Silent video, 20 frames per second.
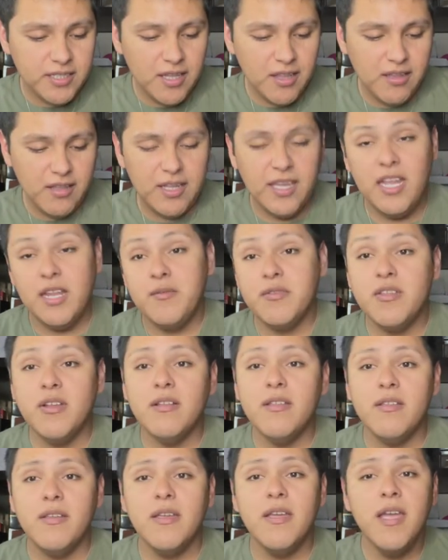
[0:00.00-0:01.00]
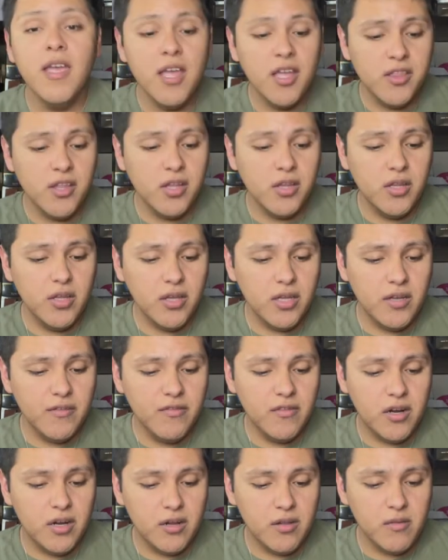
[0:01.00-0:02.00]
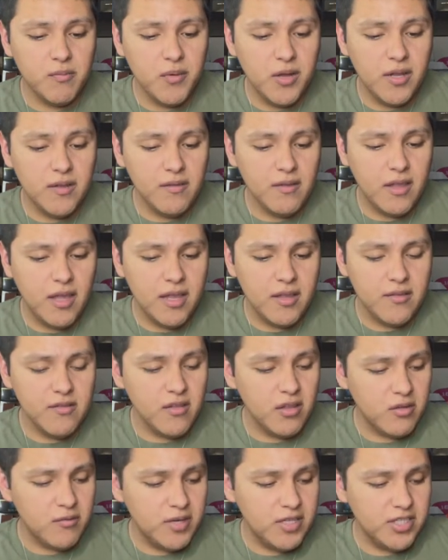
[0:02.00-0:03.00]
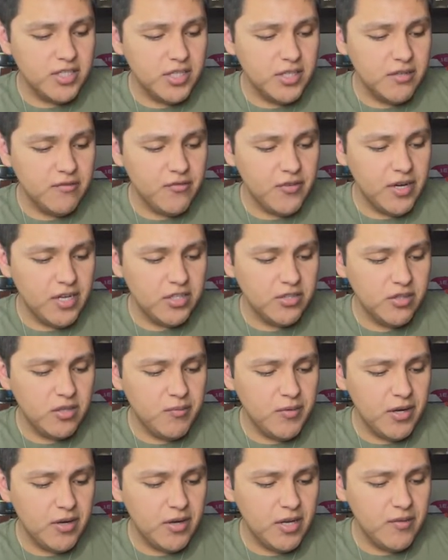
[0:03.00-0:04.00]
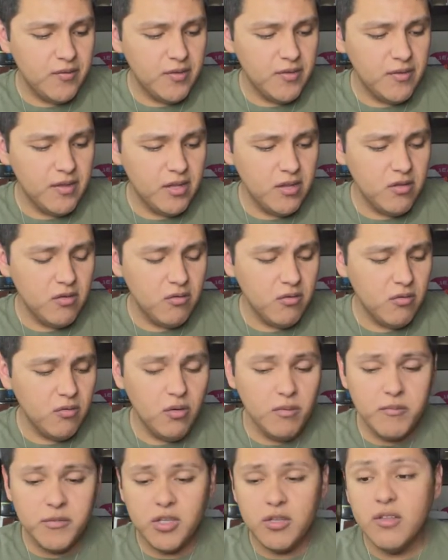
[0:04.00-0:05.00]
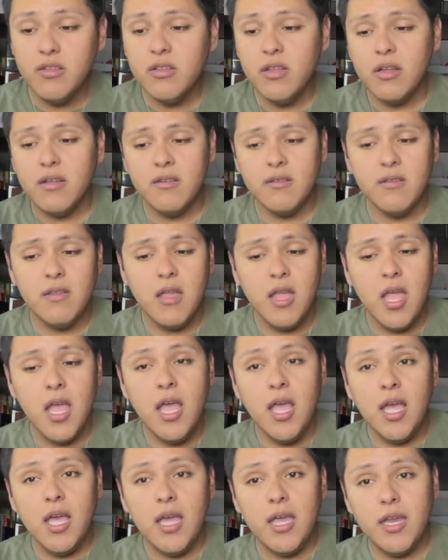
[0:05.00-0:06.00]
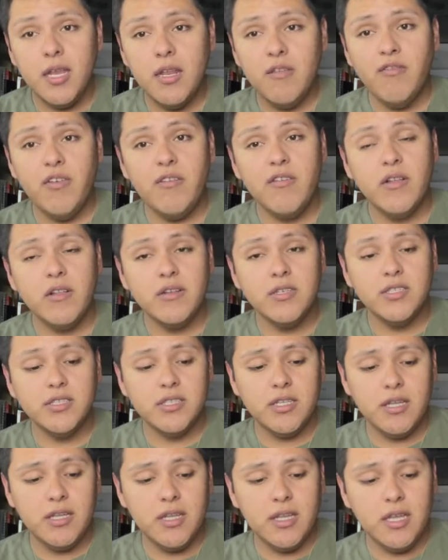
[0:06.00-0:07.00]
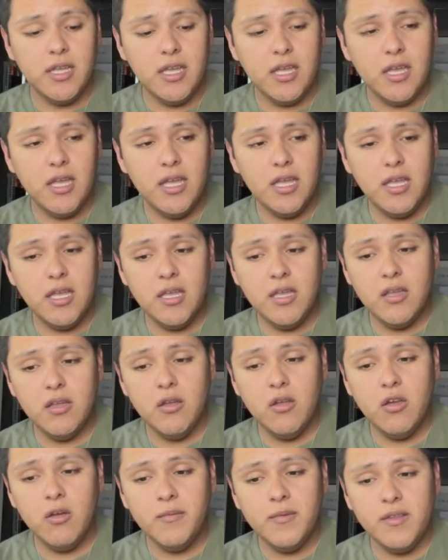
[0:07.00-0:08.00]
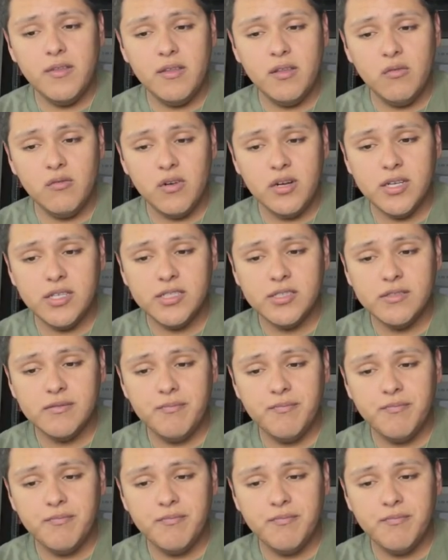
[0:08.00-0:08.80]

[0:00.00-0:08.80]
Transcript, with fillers: I can't even talk today, the look of dark spots and discoloration for naturally brighter, even skin tone. Oh, this costs $85. I hope this thing works